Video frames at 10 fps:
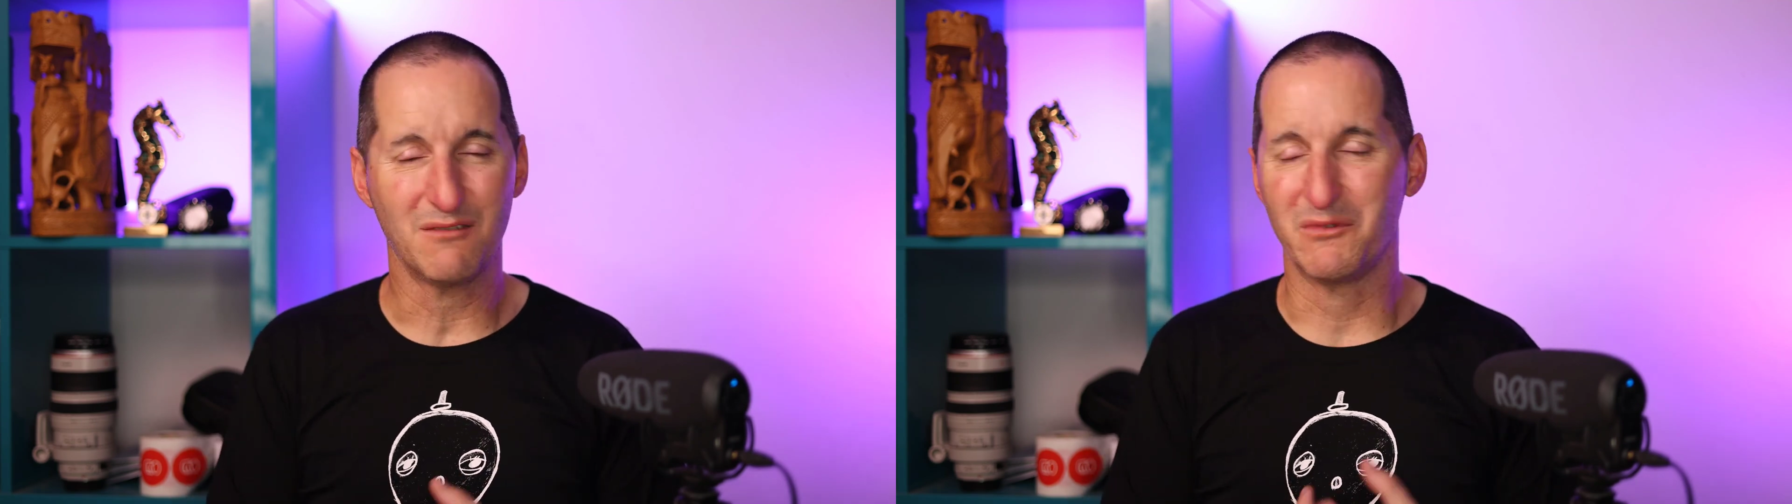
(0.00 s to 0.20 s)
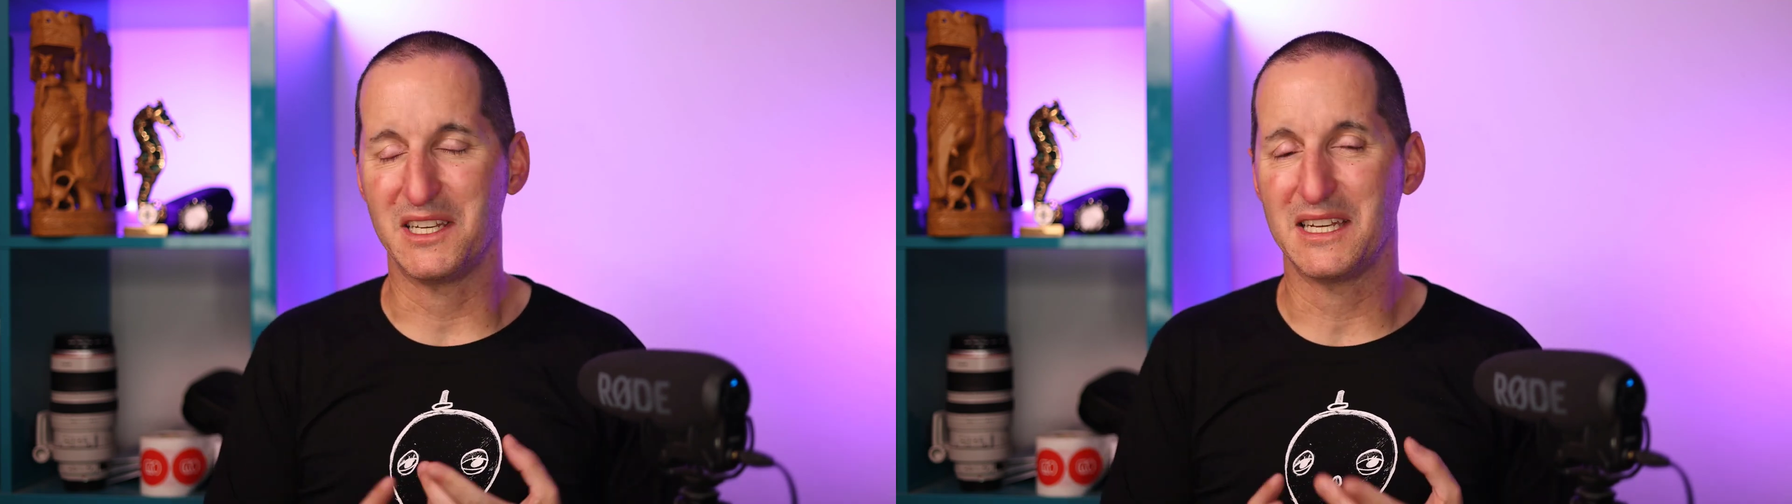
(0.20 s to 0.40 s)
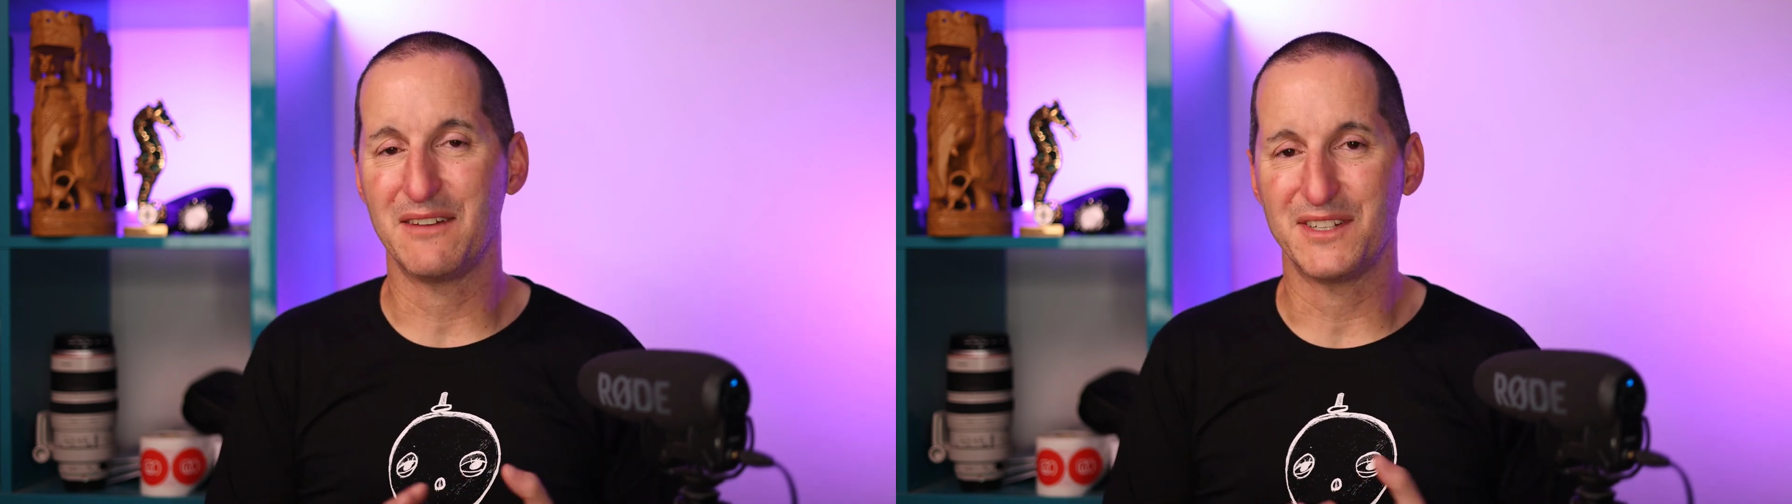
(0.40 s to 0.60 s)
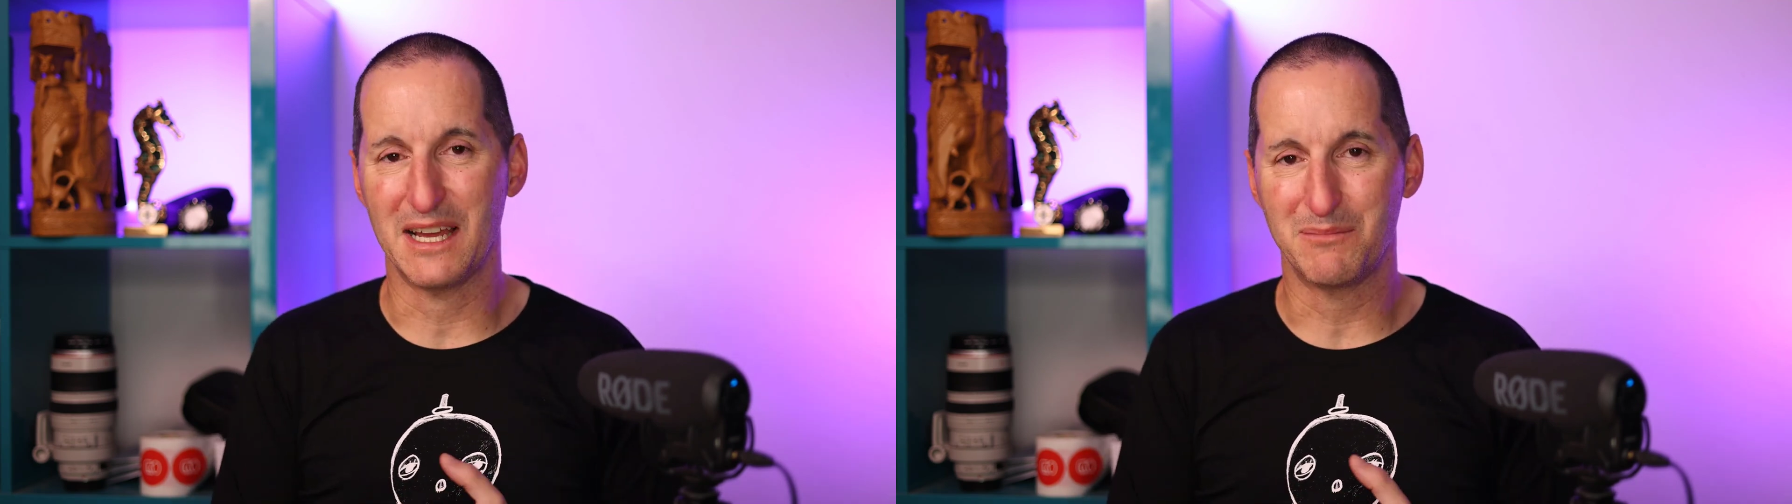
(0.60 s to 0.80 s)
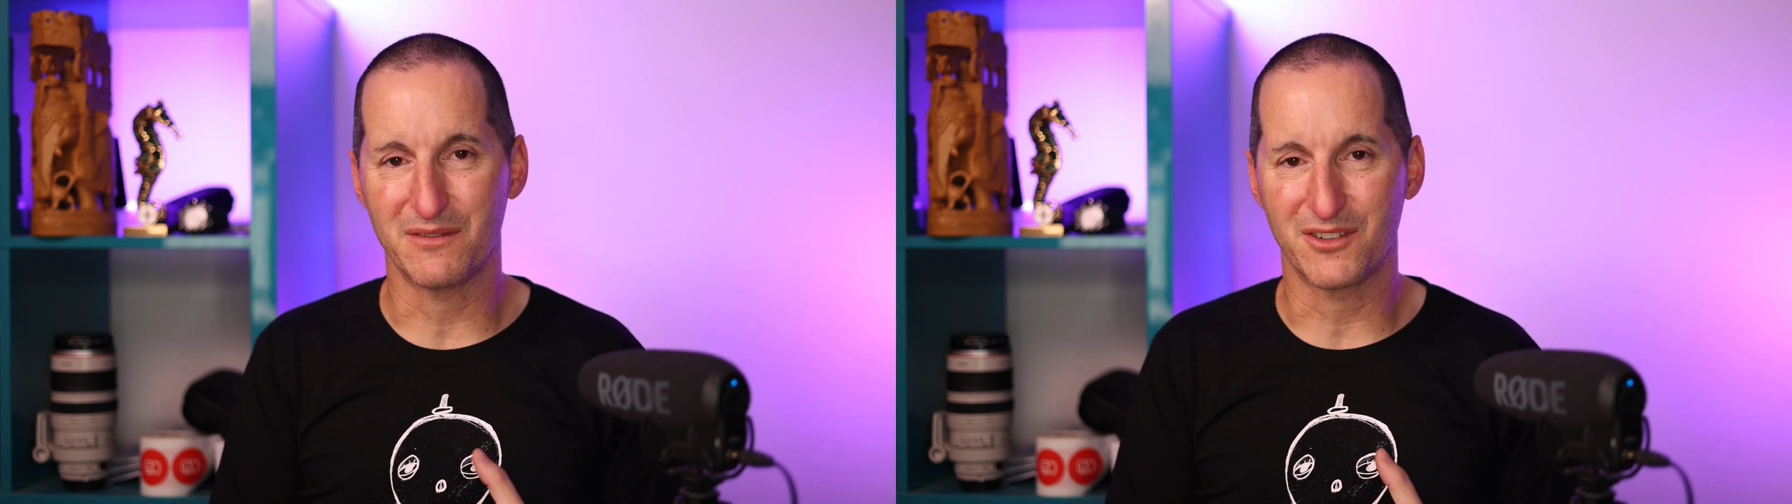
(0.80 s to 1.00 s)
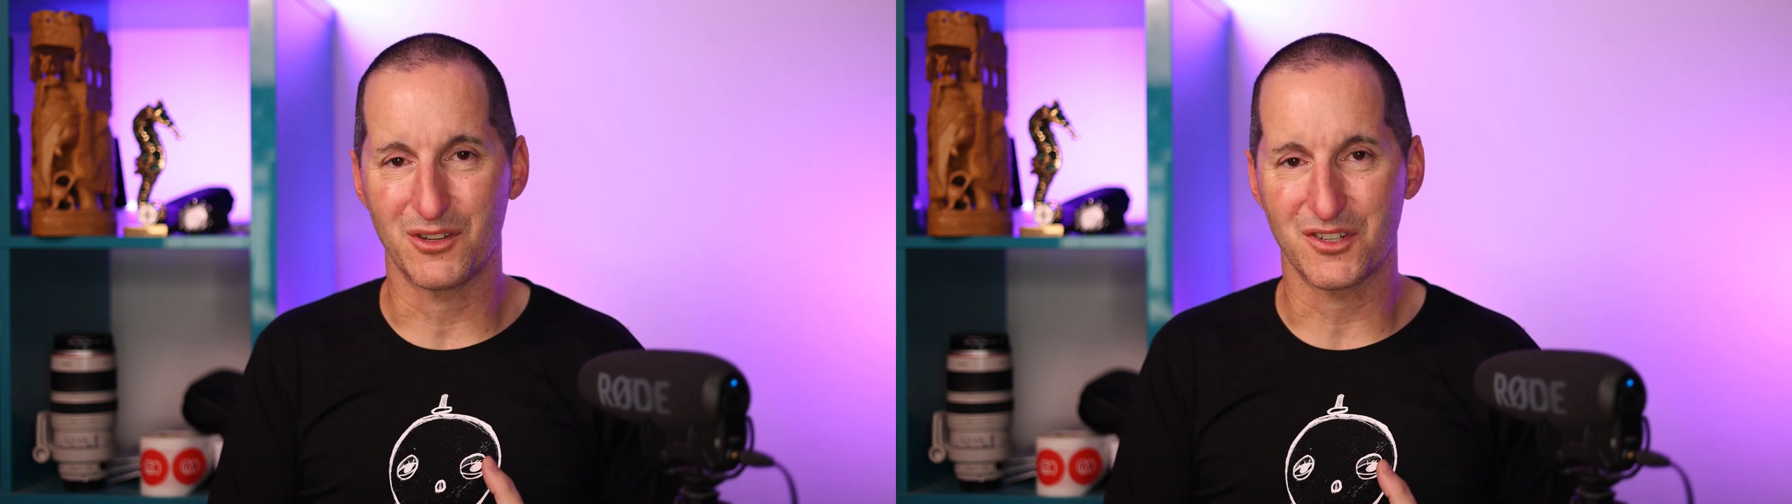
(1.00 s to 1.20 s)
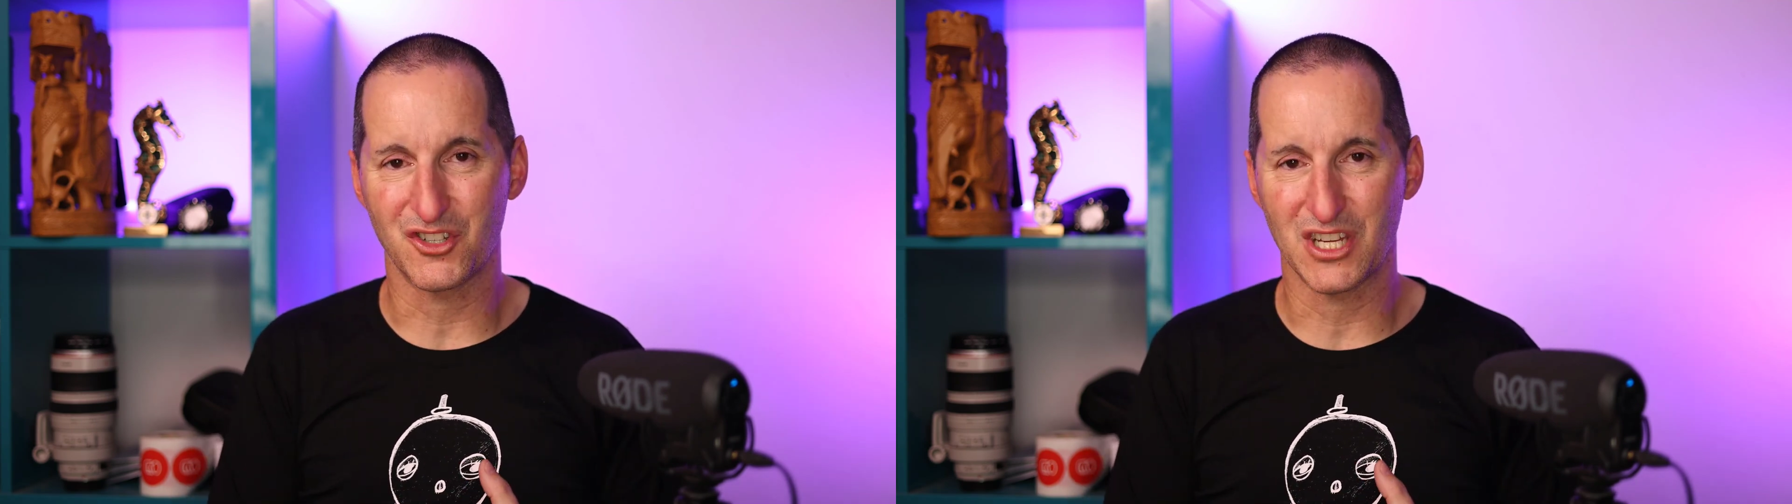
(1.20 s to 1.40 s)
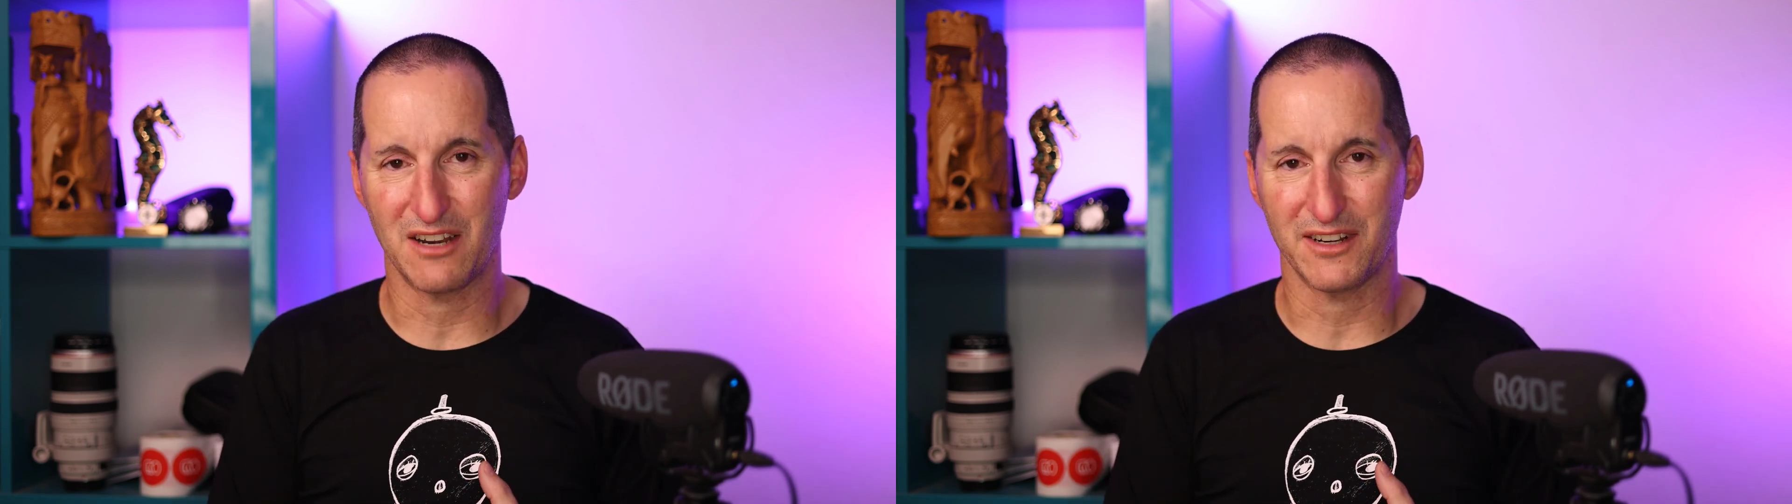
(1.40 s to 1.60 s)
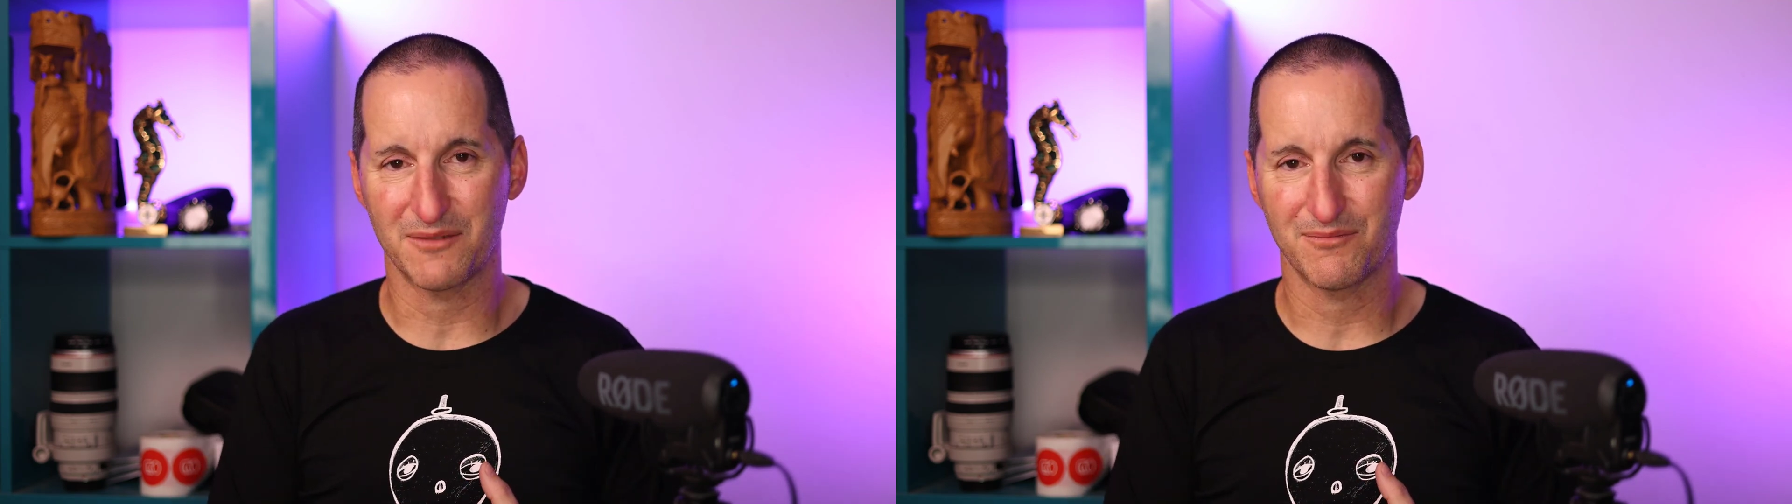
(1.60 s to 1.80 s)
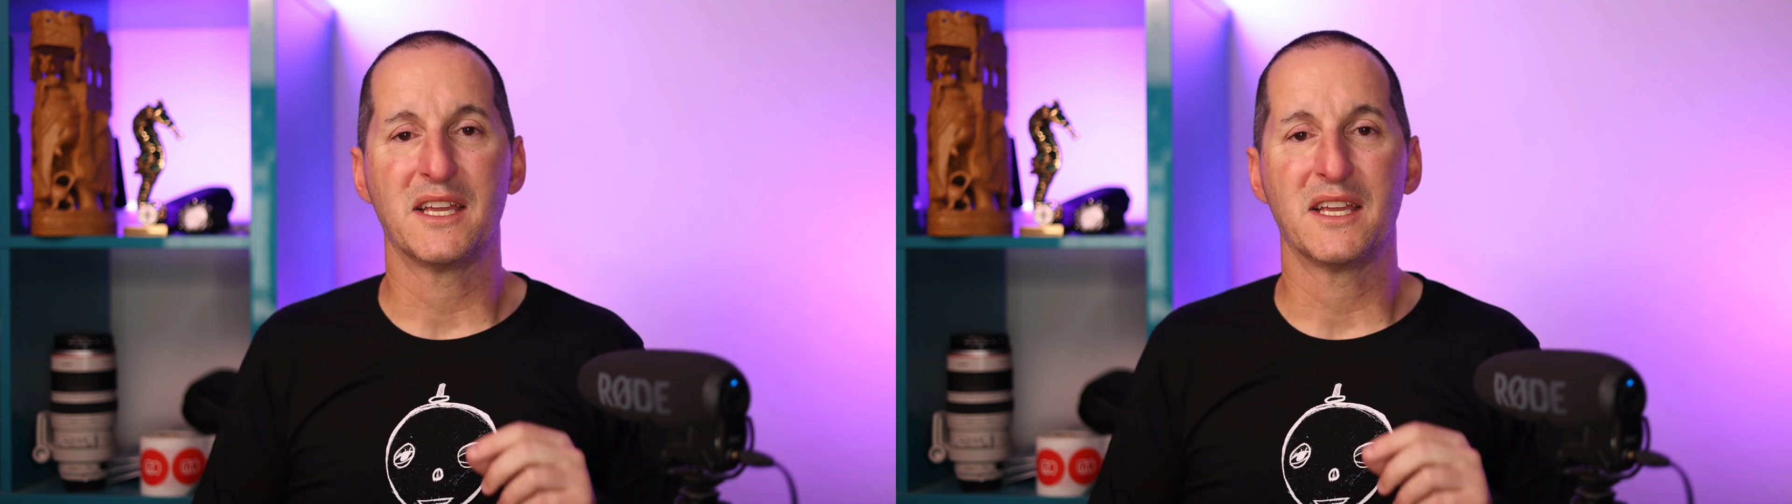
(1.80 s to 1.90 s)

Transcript: We didn't have adaptive cursor sharing.